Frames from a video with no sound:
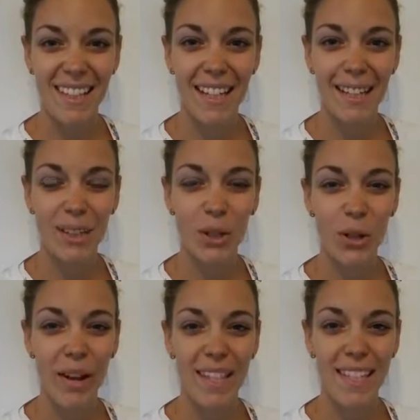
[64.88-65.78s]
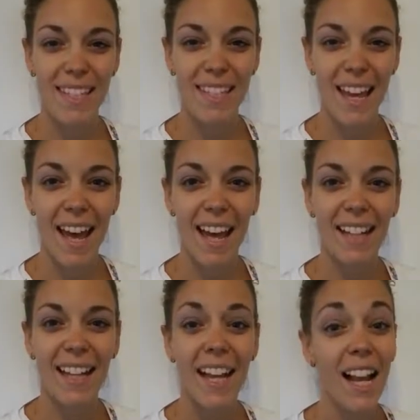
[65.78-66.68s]
that already
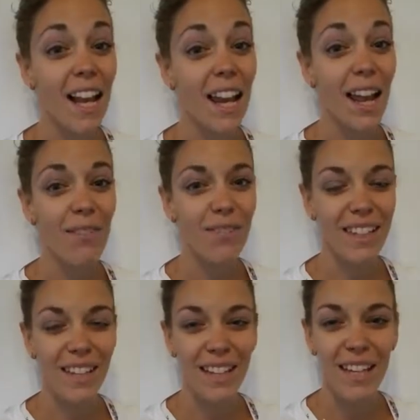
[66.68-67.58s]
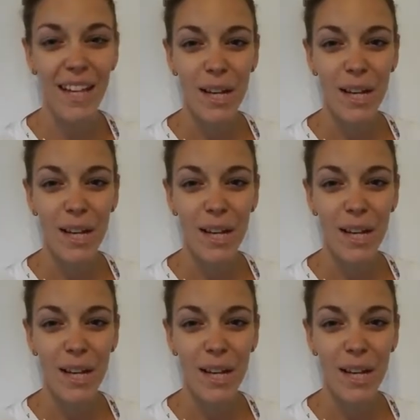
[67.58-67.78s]
10 lovely